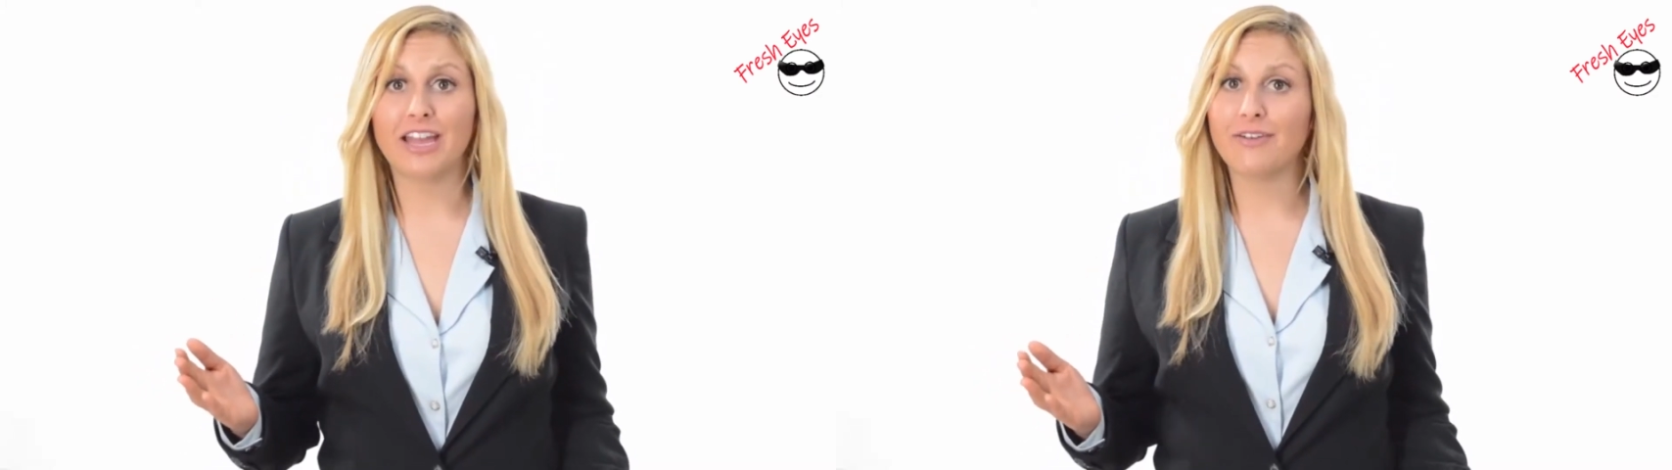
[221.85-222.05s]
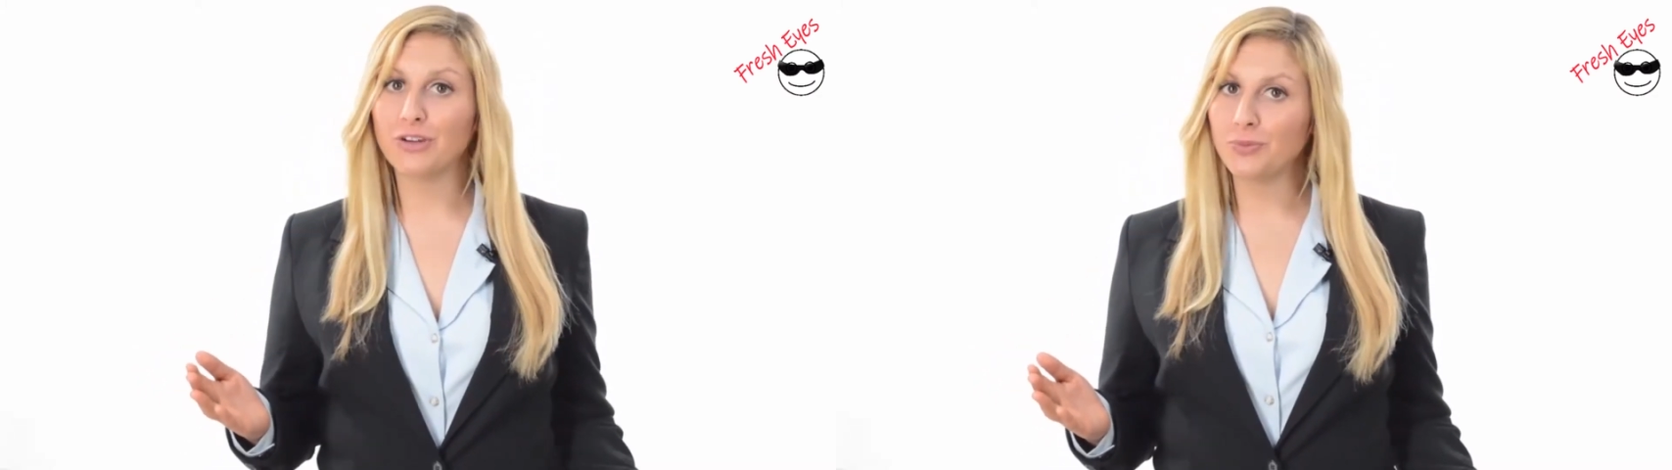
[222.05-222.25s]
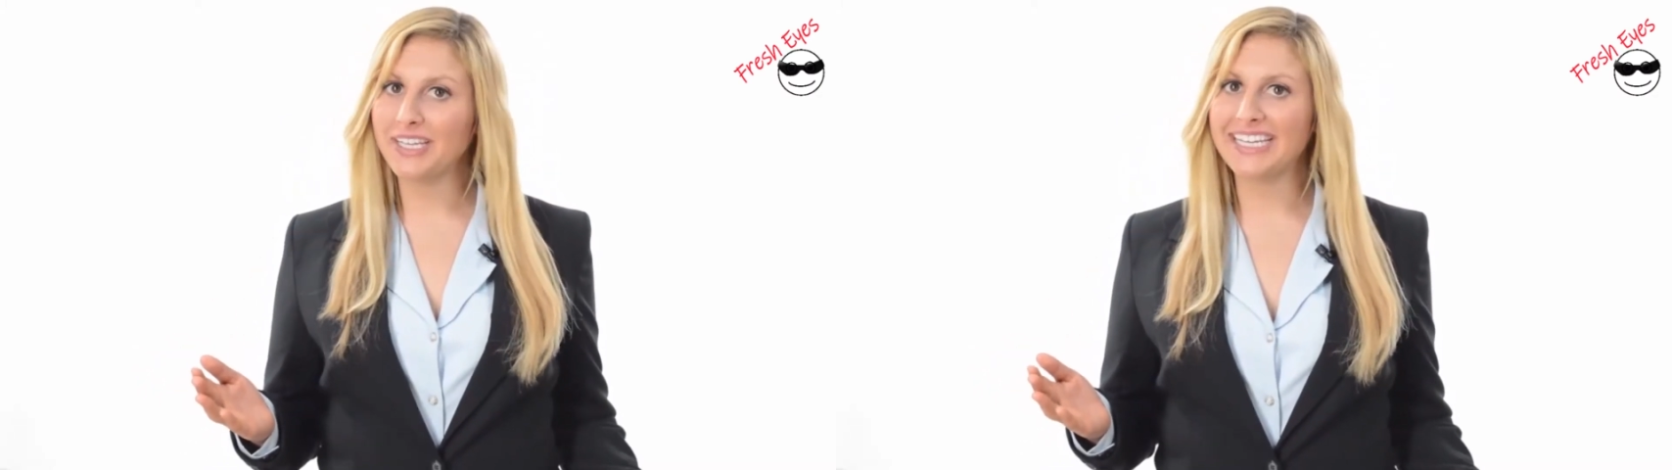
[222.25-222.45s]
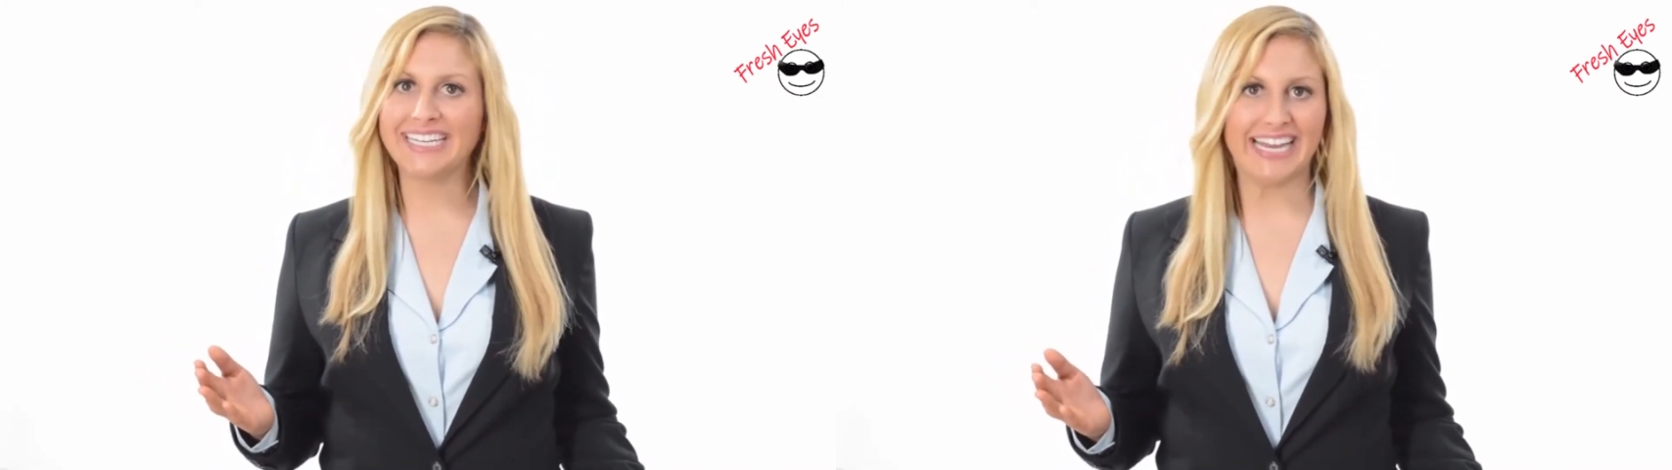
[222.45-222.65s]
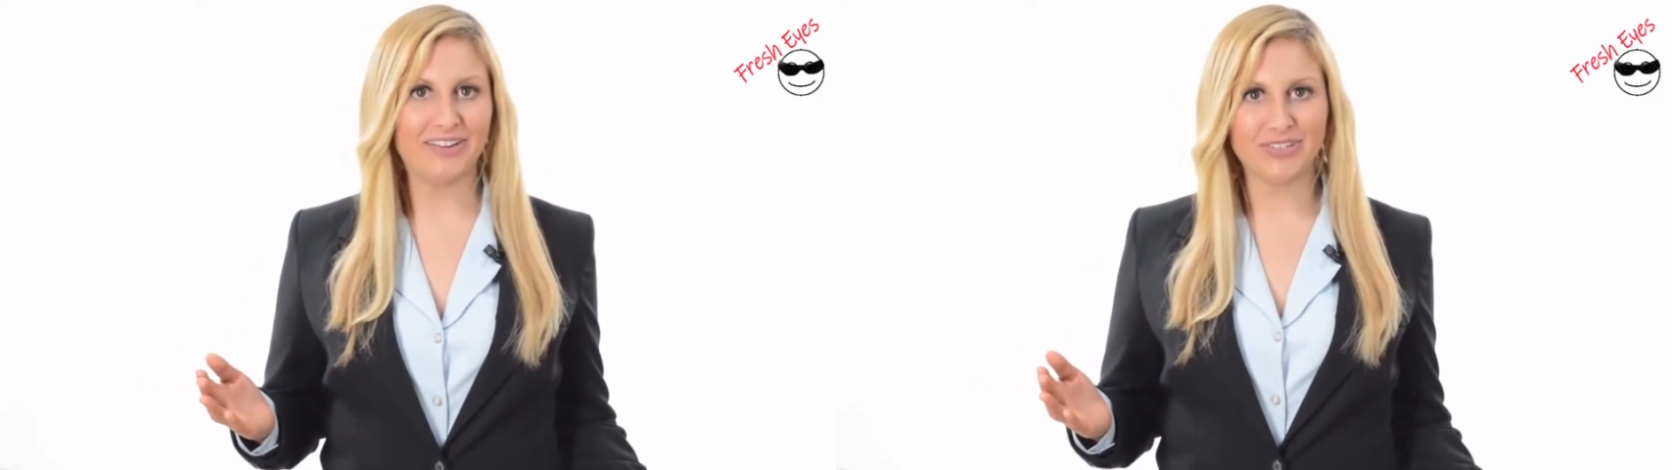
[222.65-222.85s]
every week
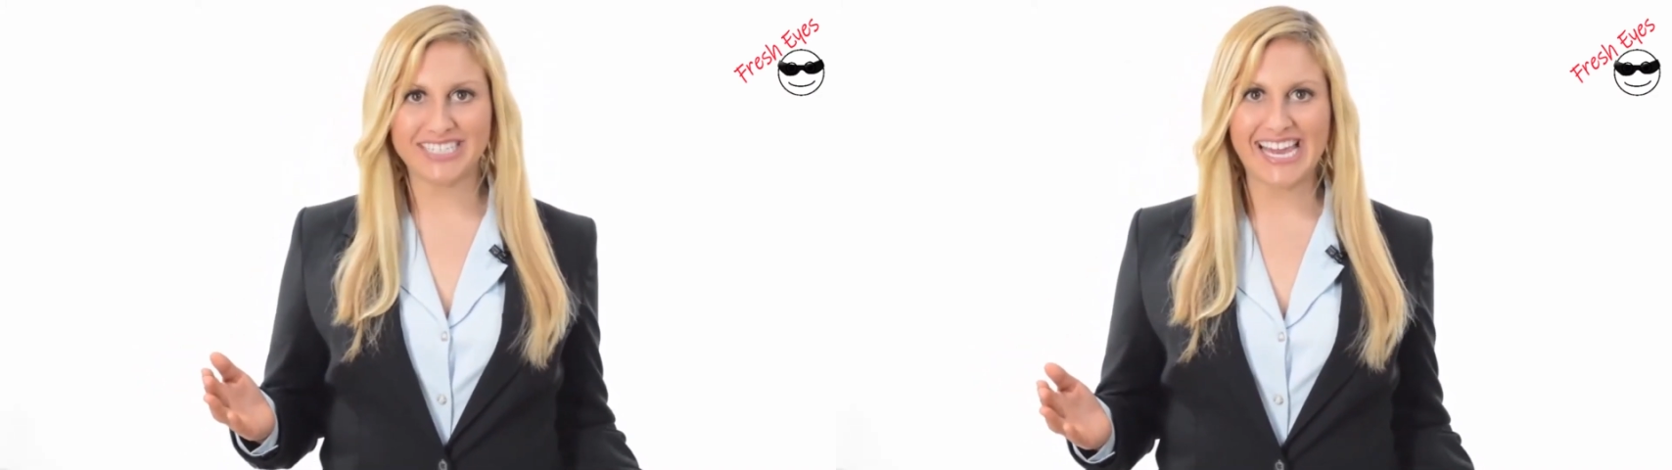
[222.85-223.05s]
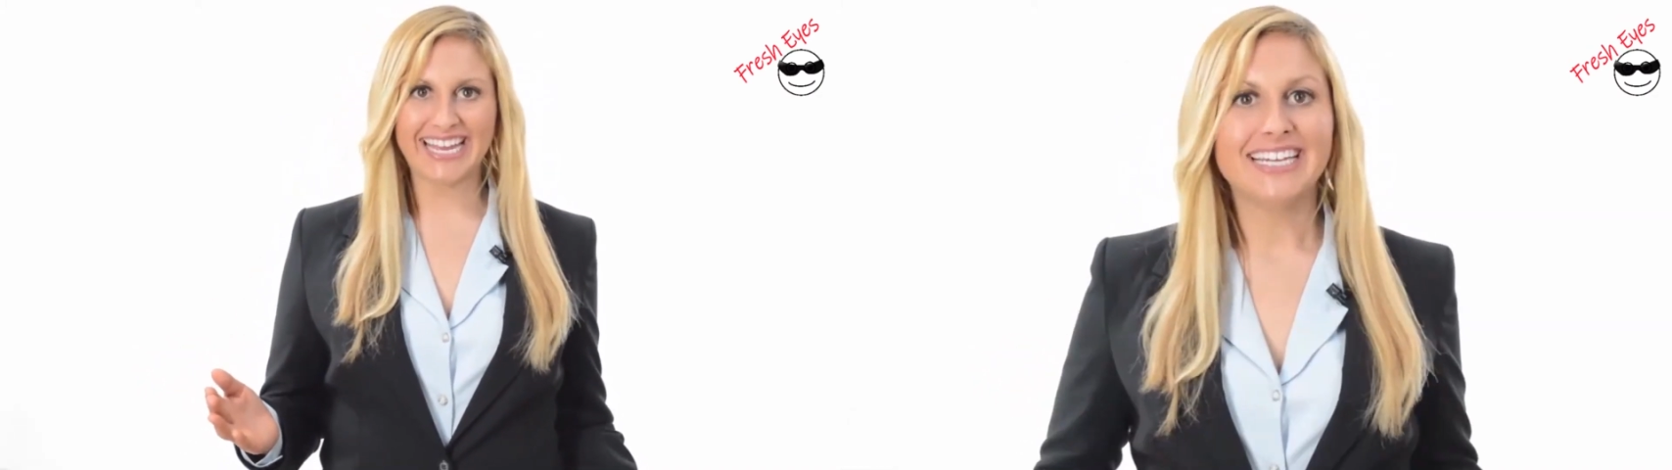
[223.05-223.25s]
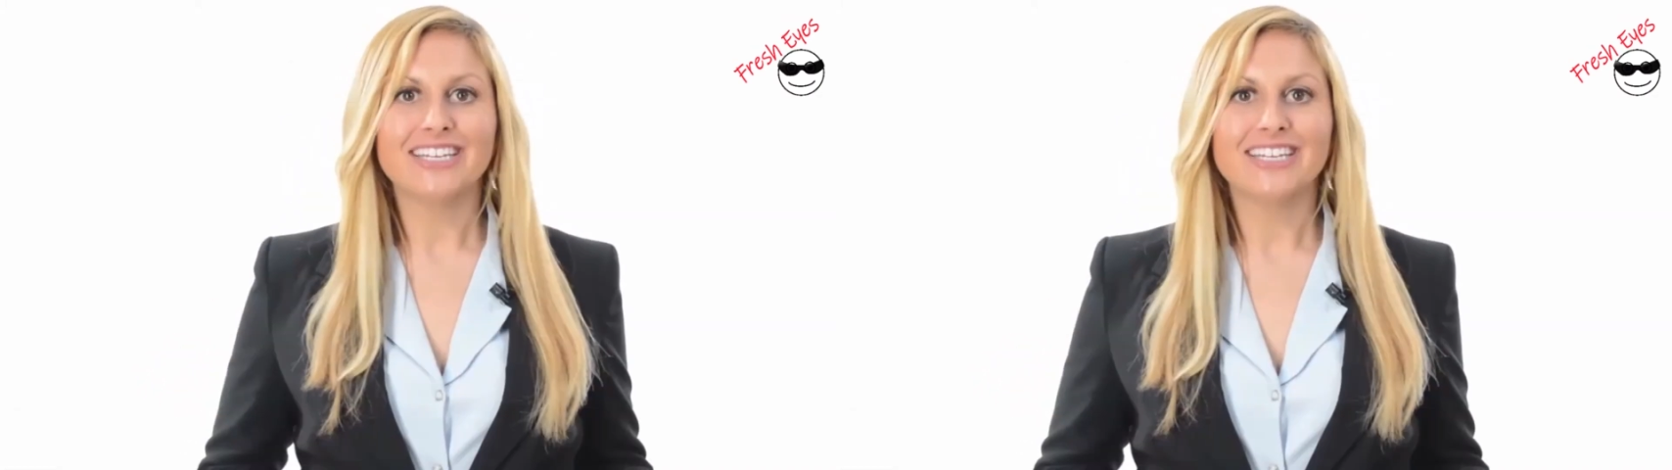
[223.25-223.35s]
and every day.